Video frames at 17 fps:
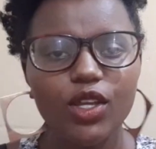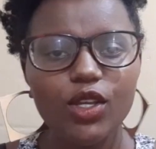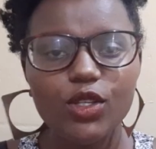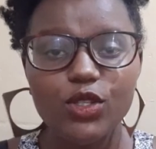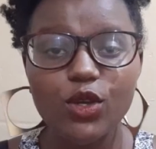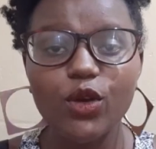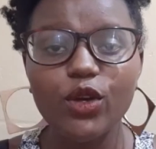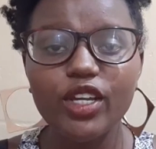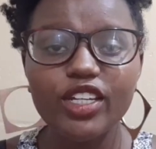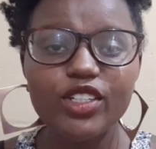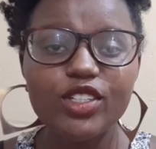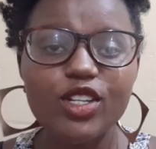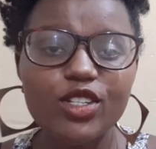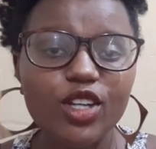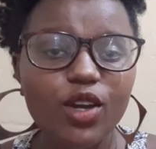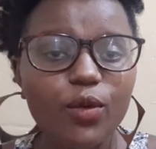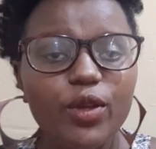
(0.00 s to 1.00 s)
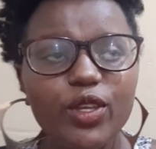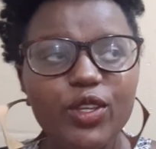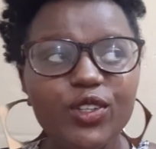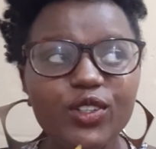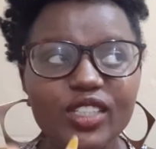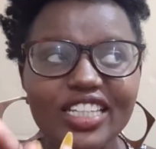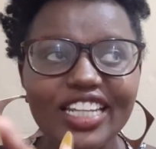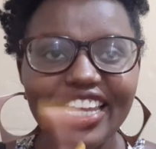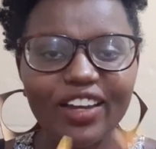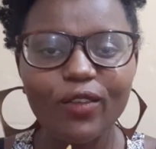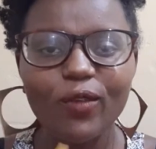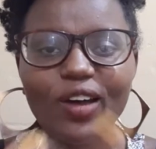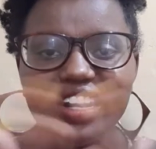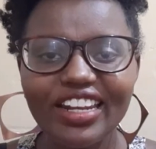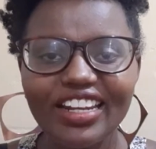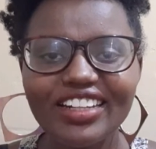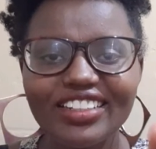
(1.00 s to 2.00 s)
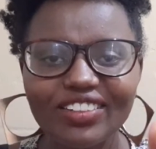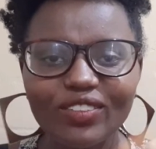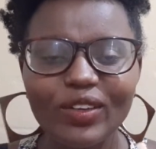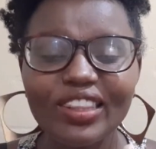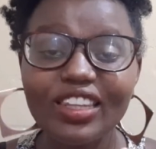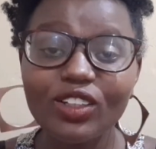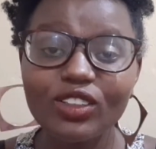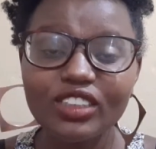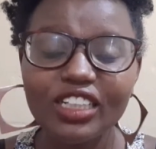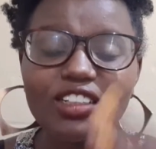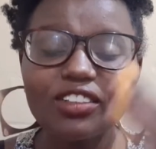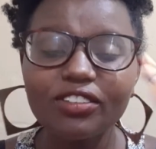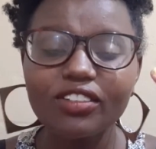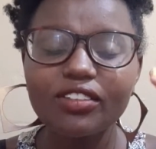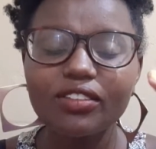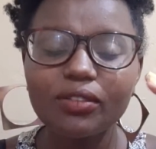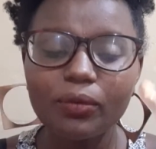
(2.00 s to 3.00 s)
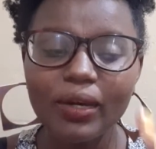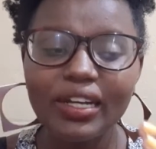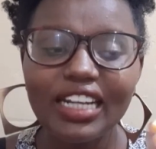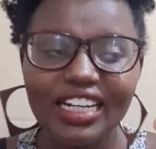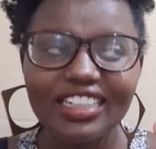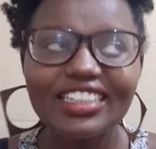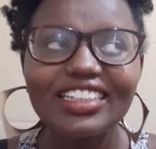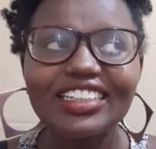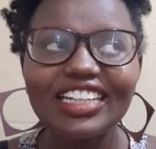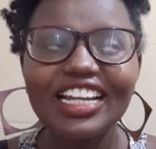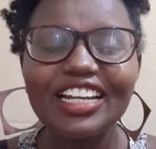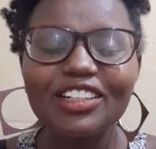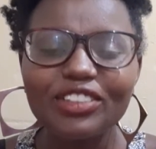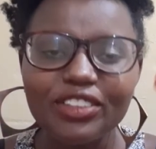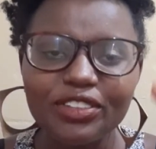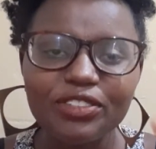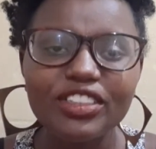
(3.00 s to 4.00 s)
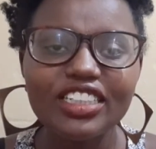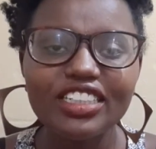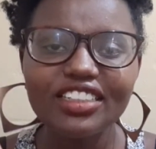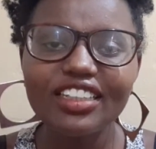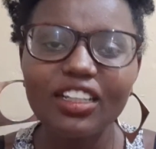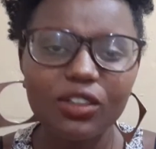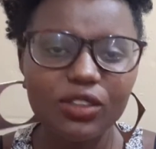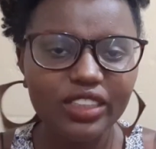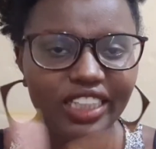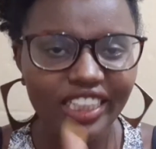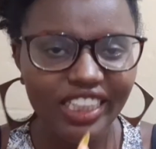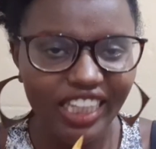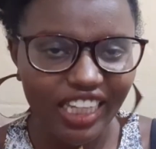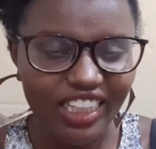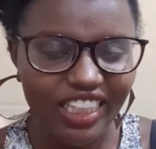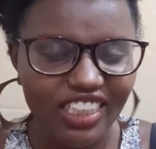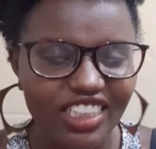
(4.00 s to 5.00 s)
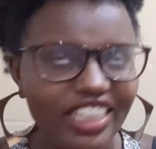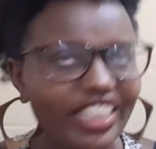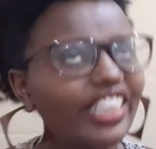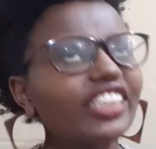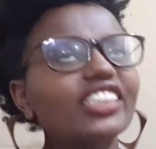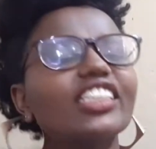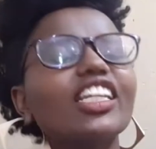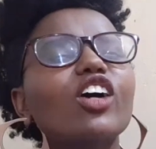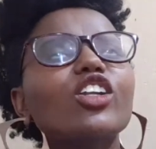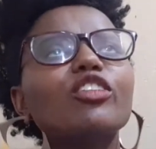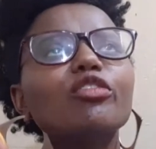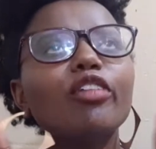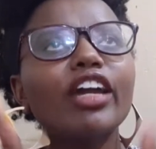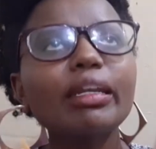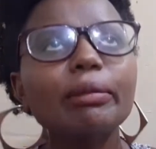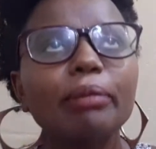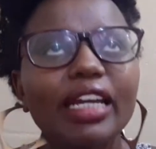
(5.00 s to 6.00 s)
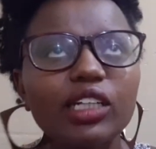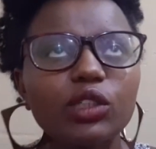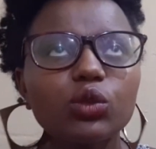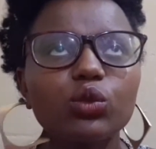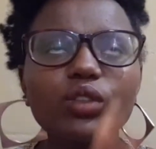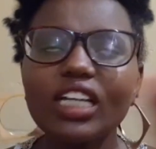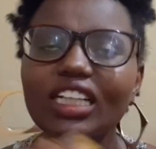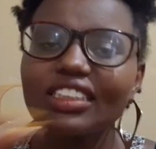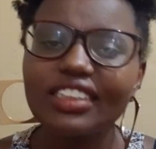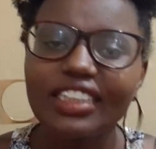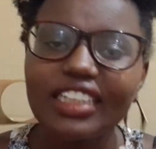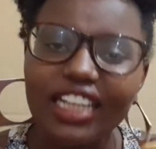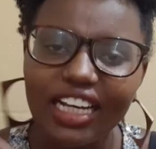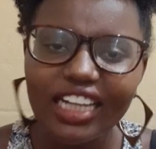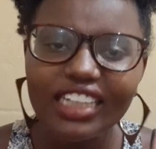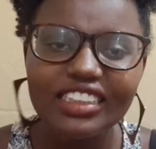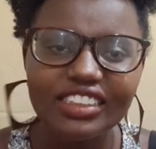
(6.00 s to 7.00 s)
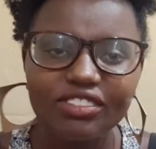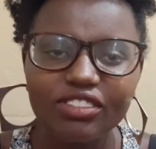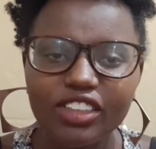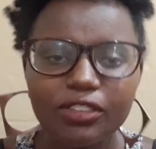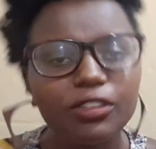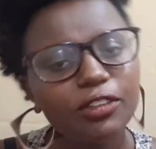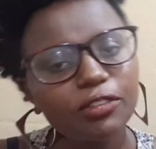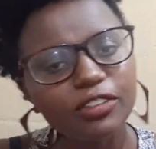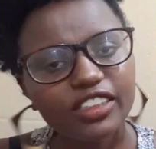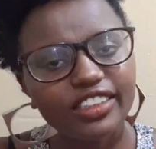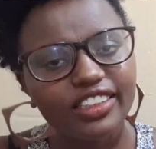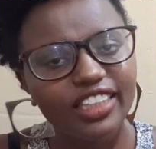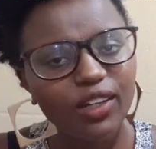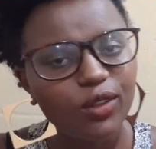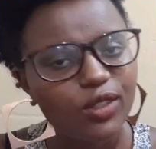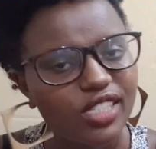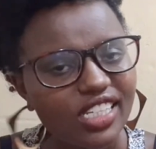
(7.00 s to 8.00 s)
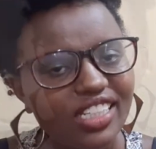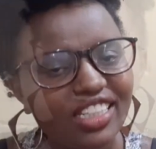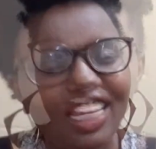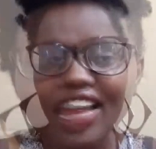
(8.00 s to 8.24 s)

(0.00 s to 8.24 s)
So in total we used like 115,000 Kenya shillings. Now divide by 2, that's relatively 50,000.